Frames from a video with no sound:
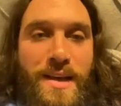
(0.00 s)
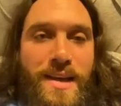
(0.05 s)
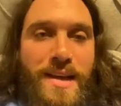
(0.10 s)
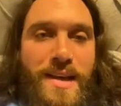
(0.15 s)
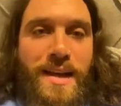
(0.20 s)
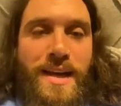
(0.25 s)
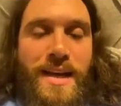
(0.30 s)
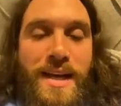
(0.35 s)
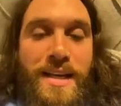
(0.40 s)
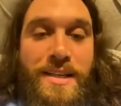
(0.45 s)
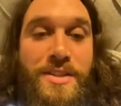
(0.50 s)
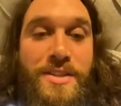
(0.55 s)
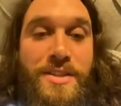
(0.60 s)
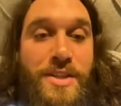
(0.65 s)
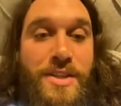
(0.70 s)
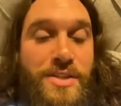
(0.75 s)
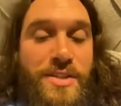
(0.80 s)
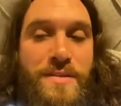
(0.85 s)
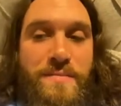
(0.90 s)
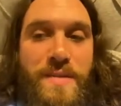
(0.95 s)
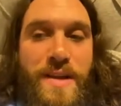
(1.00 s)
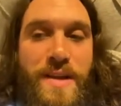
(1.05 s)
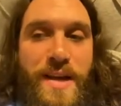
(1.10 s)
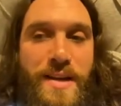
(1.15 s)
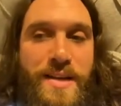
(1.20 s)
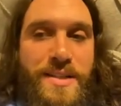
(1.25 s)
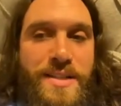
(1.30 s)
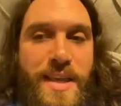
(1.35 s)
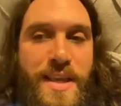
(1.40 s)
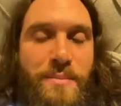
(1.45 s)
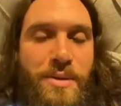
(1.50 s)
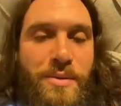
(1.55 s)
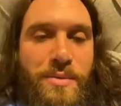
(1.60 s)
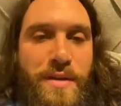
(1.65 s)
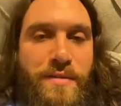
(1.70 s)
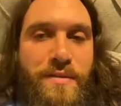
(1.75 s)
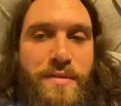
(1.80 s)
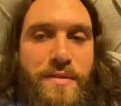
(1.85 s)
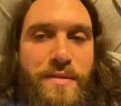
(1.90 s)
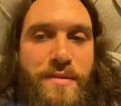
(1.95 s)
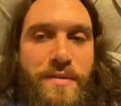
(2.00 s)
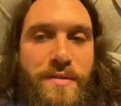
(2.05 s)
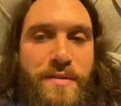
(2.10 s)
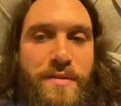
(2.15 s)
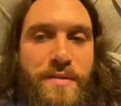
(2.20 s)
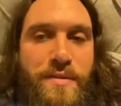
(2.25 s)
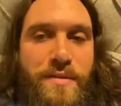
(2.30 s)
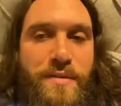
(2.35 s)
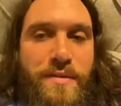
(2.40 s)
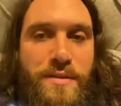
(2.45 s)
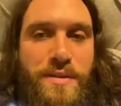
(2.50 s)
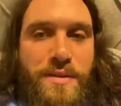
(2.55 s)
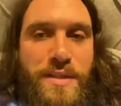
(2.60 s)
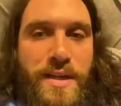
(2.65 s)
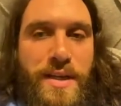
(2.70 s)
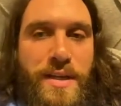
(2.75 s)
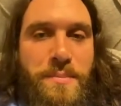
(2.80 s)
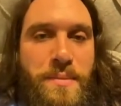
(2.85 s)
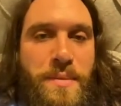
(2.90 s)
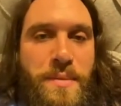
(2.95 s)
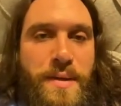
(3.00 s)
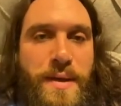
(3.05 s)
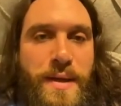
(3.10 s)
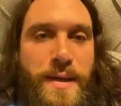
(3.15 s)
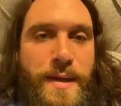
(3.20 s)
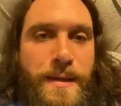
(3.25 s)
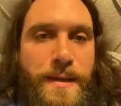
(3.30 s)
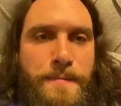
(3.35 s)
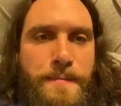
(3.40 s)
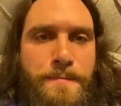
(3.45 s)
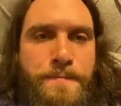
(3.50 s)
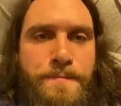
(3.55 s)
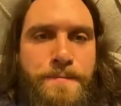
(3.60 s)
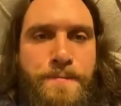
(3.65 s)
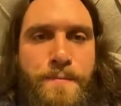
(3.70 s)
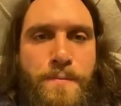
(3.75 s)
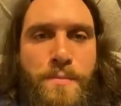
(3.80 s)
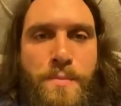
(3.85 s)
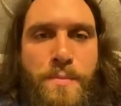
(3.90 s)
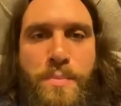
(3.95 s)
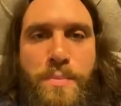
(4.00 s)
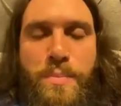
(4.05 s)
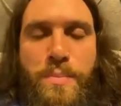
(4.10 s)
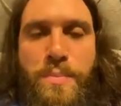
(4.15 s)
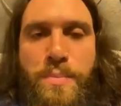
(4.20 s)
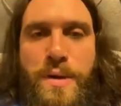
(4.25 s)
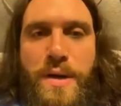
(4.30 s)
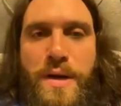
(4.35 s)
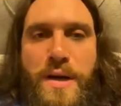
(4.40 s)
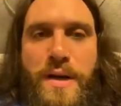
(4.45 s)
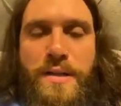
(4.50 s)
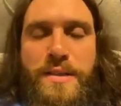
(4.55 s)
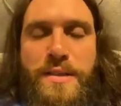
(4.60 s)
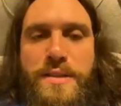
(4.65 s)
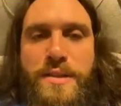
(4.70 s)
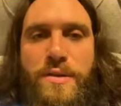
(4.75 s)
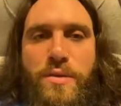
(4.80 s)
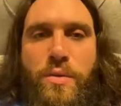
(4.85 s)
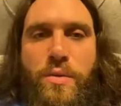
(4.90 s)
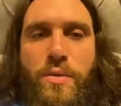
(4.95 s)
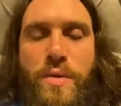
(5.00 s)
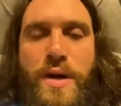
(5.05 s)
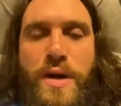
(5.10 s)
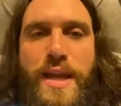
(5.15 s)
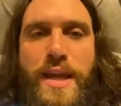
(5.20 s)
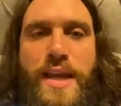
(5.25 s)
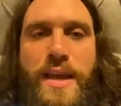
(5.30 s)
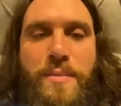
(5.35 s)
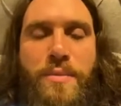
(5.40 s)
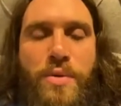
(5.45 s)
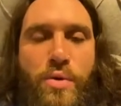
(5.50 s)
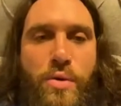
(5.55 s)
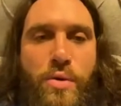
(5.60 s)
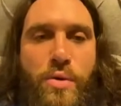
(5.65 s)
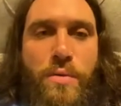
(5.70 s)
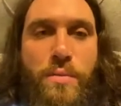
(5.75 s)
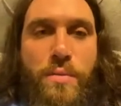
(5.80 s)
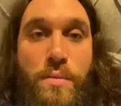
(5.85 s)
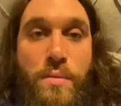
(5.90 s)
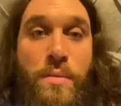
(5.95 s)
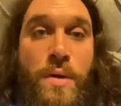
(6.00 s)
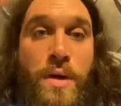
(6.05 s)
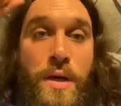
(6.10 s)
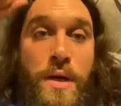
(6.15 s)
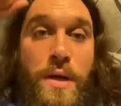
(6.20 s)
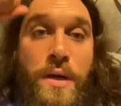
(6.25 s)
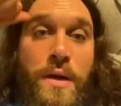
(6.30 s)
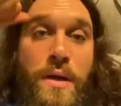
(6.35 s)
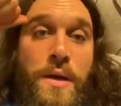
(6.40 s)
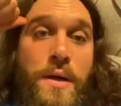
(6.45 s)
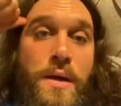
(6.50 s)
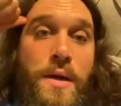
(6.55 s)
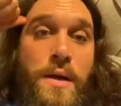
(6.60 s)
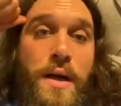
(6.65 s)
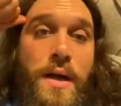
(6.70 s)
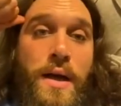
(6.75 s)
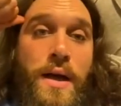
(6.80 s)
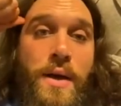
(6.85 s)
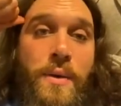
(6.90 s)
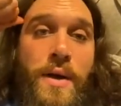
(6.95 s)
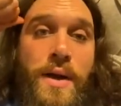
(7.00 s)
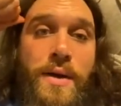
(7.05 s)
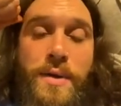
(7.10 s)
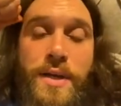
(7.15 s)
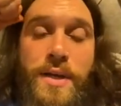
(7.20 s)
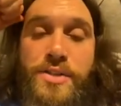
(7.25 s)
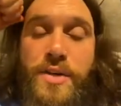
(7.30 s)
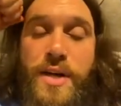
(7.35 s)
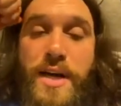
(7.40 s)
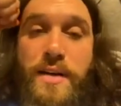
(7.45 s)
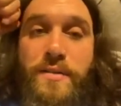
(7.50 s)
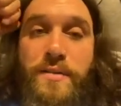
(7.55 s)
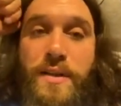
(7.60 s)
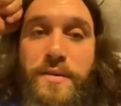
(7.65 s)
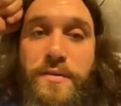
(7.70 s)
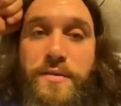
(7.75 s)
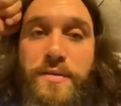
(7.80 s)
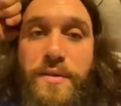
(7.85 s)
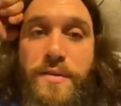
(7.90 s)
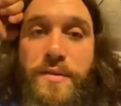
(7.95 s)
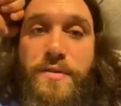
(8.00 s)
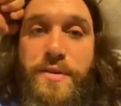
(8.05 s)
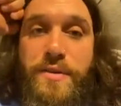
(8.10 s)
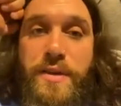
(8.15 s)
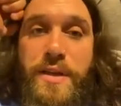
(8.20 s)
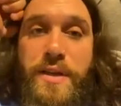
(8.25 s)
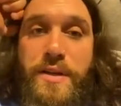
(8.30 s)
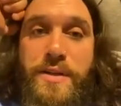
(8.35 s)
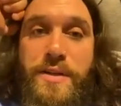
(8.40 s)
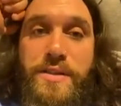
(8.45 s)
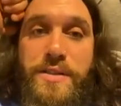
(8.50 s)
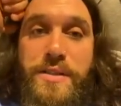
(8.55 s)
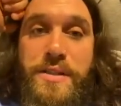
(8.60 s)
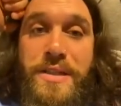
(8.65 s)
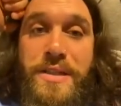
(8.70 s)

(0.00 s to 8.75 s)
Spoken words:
I just kind of stepped away from it for a long time. But when I came home, I went away traveling for a few years.